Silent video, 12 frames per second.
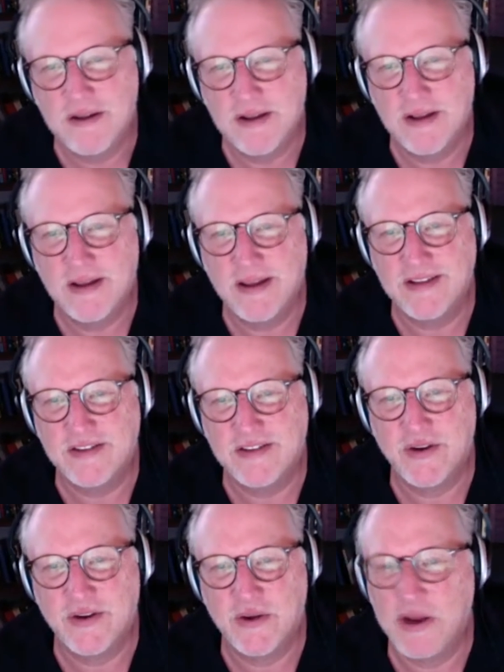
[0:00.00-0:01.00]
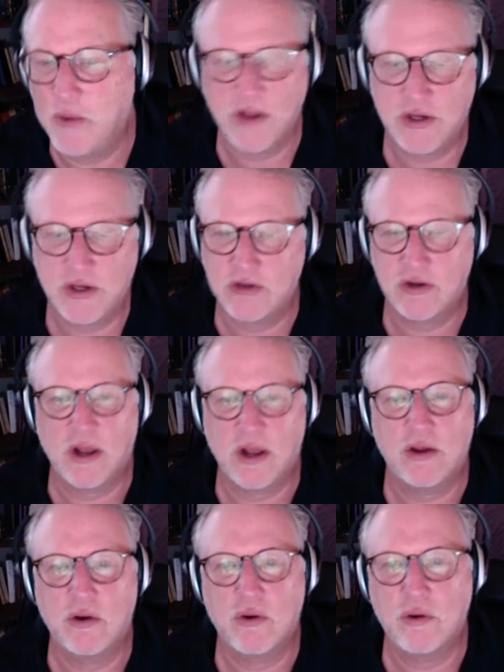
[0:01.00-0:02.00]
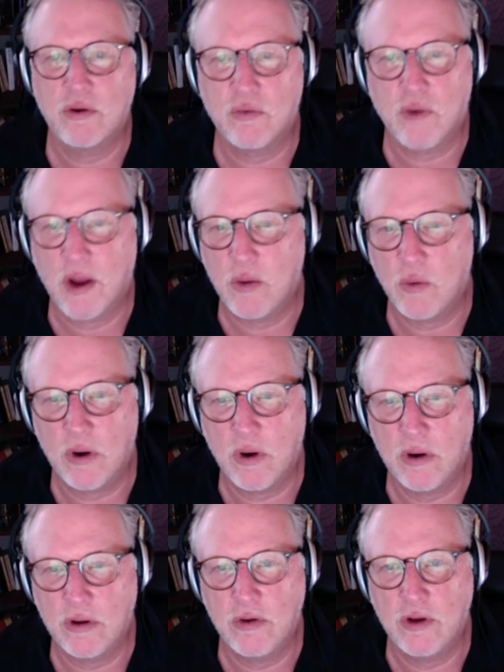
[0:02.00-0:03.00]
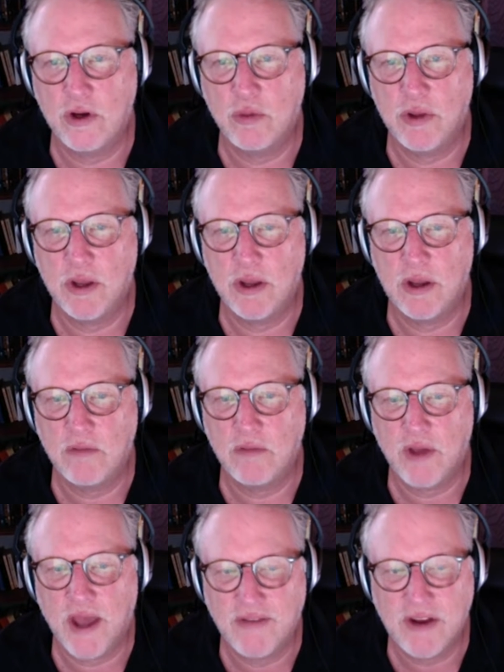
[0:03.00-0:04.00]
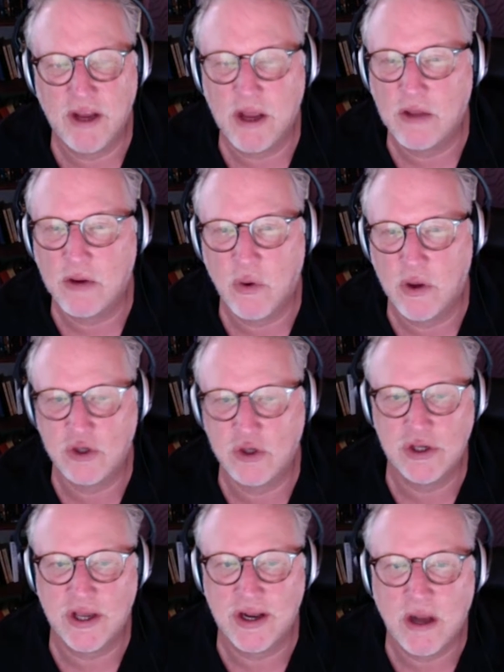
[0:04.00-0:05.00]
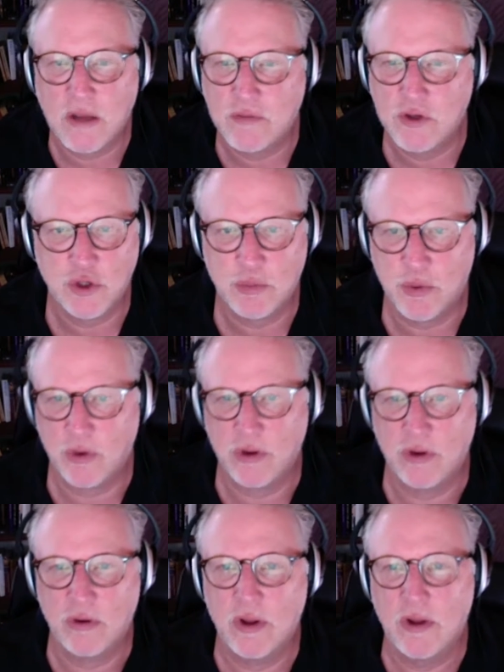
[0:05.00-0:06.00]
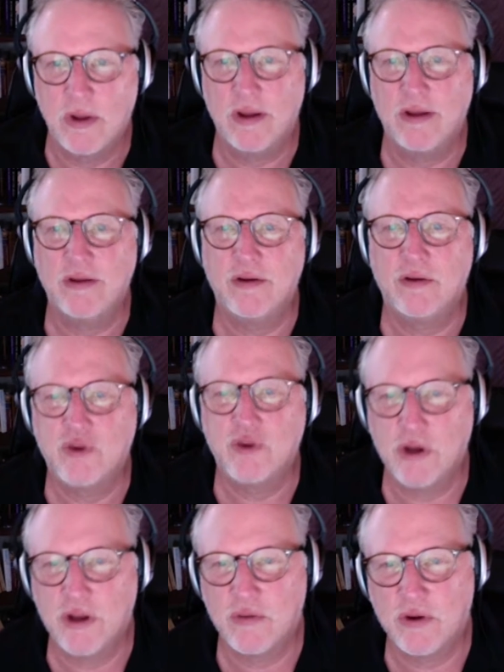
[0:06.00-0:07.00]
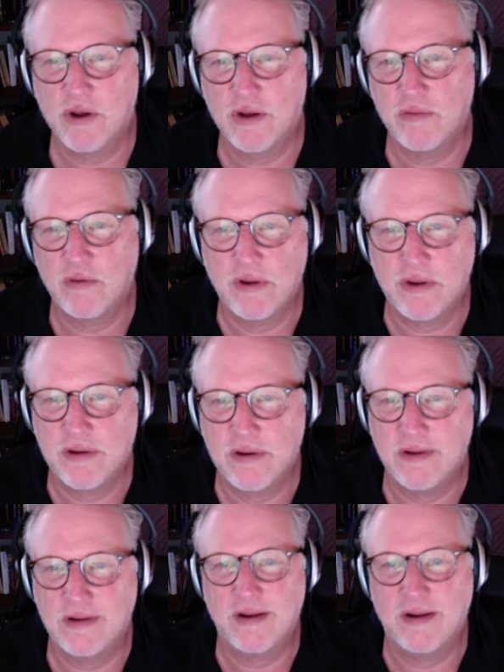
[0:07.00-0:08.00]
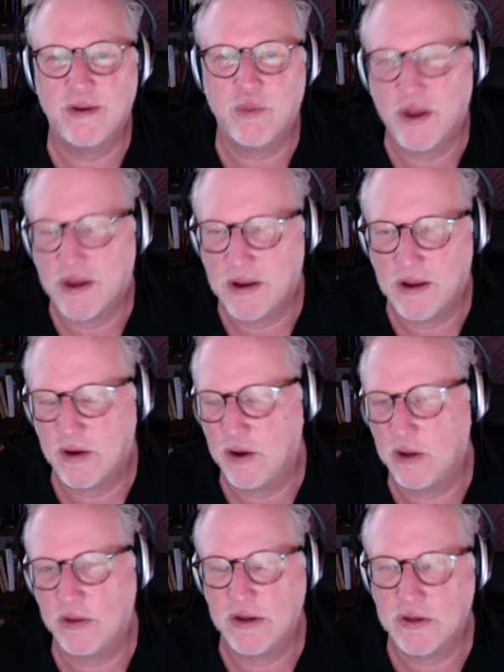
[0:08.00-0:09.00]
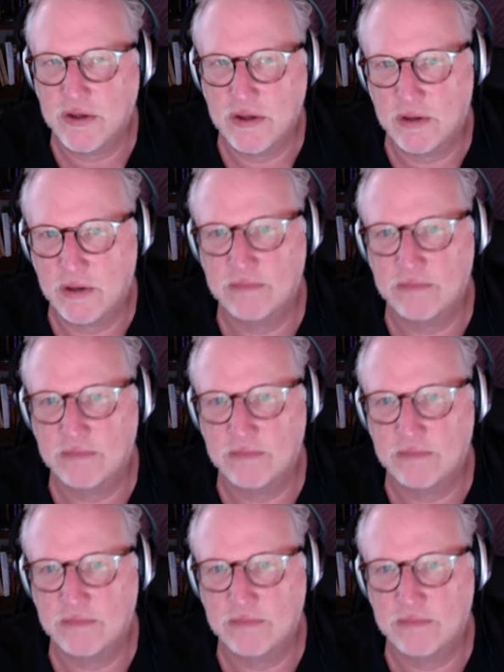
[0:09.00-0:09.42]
And so anyway, it sounds like you're right where you need to be. And if you have any other questions, I'd love to support you in your journey of recovery and awakening and all this. So,